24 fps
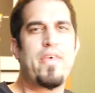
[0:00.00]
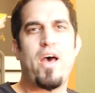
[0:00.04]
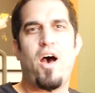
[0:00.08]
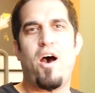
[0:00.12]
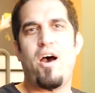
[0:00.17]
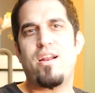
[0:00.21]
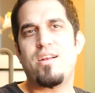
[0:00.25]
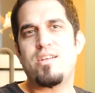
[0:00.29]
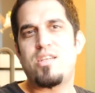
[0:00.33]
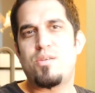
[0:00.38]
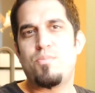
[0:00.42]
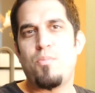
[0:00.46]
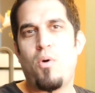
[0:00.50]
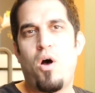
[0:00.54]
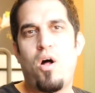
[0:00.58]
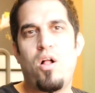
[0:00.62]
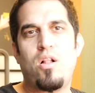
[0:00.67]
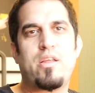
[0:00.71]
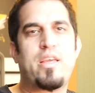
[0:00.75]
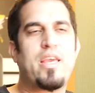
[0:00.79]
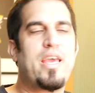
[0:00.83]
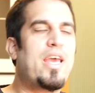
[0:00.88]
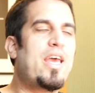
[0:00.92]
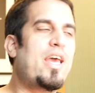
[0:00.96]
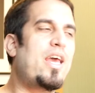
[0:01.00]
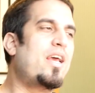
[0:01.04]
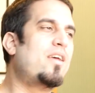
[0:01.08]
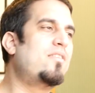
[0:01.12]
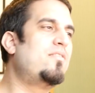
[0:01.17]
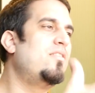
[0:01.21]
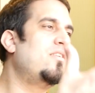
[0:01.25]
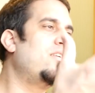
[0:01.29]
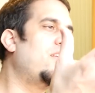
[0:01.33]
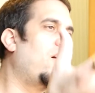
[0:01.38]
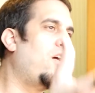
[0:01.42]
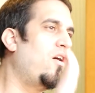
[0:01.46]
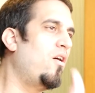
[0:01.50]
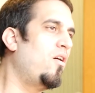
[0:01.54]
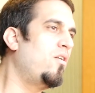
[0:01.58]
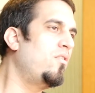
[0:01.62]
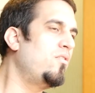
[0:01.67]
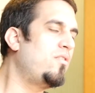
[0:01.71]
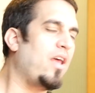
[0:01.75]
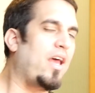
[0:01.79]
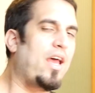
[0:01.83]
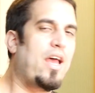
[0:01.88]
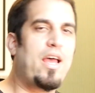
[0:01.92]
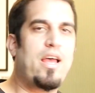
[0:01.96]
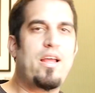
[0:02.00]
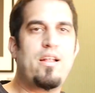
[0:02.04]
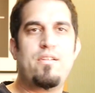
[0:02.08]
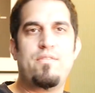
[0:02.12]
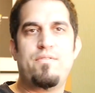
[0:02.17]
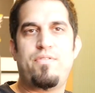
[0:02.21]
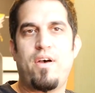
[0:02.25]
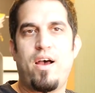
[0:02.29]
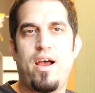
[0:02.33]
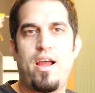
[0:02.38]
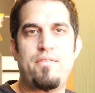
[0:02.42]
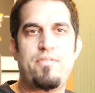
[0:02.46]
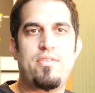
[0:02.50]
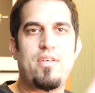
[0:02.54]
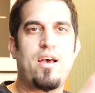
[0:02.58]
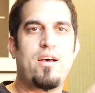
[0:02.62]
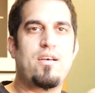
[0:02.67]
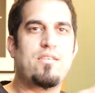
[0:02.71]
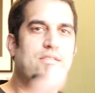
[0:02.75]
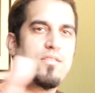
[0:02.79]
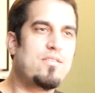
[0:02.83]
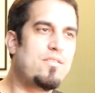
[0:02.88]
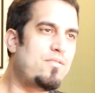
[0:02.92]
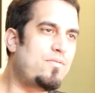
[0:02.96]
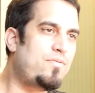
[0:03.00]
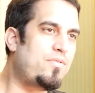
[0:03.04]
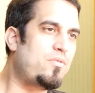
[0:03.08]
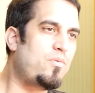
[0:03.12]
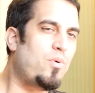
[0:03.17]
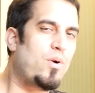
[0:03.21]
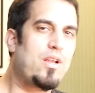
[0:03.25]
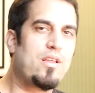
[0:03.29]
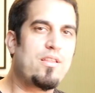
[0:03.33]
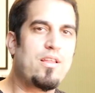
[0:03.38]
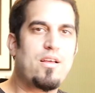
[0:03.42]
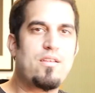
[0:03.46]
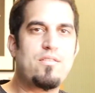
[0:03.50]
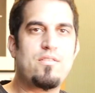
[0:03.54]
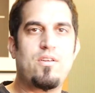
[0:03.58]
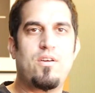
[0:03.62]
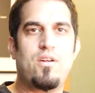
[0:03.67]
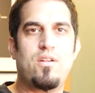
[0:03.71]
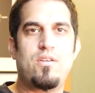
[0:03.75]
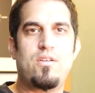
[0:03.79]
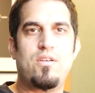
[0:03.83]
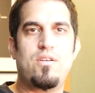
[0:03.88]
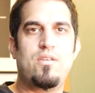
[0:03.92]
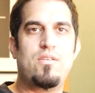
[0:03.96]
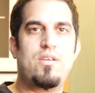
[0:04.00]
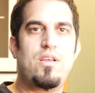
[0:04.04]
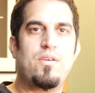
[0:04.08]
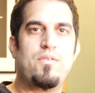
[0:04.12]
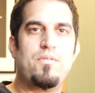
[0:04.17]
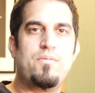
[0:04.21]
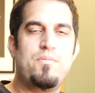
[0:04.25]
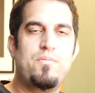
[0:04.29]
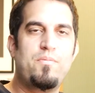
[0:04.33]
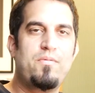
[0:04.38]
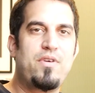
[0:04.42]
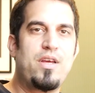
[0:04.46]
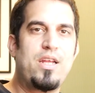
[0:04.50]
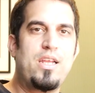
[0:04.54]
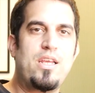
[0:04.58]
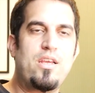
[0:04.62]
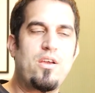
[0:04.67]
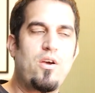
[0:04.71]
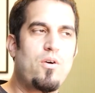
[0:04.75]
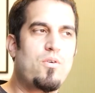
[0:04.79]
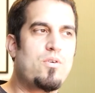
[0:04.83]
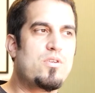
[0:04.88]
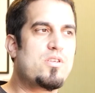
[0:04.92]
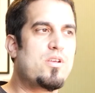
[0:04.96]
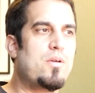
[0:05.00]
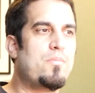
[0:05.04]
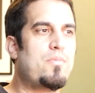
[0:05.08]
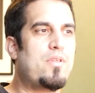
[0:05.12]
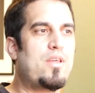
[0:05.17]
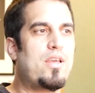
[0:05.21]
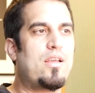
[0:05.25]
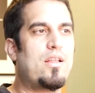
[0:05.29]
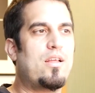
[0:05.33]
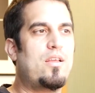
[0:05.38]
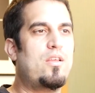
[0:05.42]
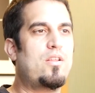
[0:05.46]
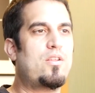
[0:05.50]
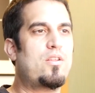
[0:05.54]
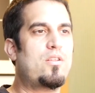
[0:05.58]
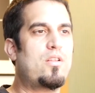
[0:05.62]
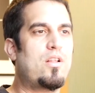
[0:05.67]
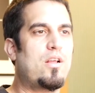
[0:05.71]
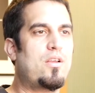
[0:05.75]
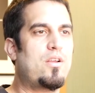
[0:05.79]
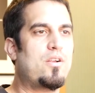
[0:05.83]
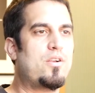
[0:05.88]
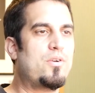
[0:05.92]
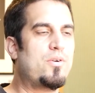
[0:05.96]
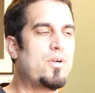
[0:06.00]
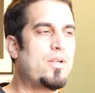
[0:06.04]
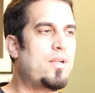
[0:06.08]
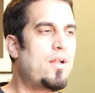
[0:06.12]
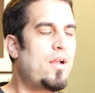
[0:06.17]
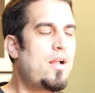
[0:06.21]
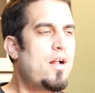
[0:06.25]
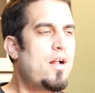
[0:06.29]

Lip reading: On a small gigs, $10,000, $5,000, $20,000, video or something that you're doing,